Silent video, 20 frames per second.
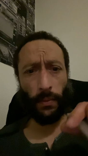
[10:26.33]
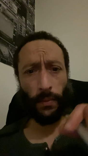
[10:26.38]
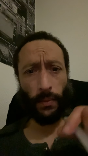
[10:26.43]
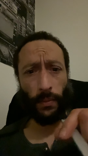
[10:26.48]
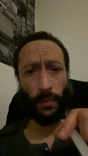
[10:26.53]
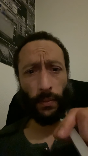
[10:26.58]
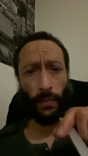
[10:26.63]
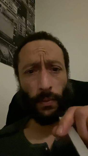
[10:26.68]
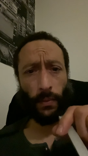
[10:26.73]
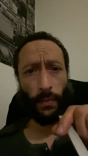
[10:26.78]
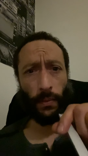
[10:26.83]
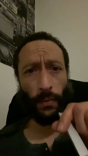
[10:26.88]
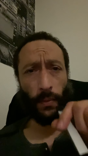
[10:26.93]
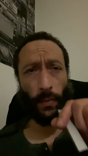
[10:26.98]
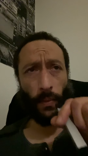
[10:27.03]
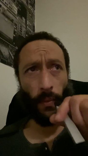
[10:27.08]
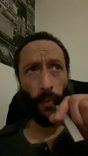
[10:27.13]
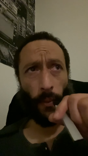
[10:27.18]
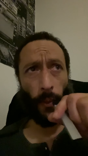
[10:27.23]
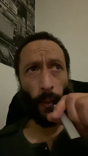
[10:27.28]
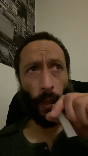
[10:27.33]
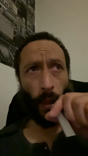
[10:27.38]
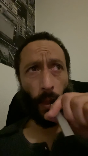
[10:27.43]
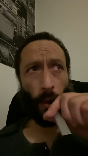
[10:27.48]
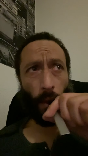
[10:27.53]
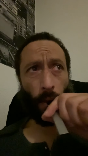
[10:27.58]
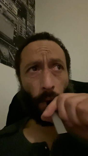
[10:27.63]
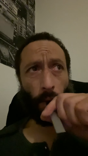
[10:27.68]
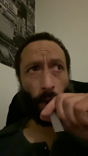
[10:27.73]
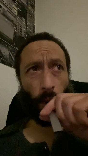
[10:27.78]

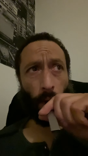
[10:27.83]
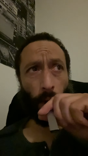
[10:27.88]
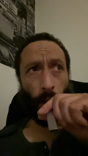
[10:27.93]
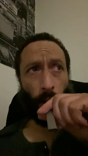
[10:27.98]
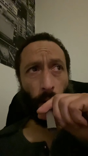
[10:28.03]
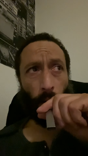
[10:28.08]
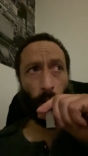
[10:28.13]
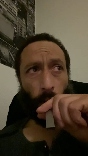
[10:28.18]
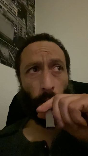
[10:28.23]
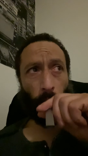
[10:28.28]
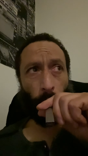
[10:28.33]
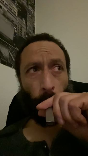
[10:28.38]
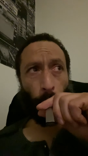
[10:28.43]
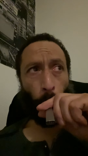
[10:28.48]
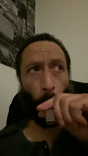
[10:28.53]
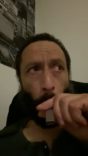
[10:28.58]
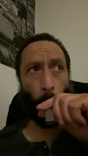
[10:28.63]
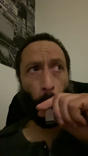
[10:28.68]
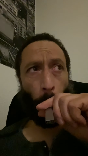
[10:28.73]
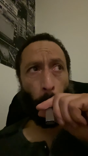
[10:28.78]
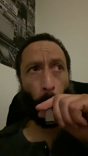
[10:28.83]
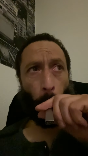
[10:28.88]
(silence)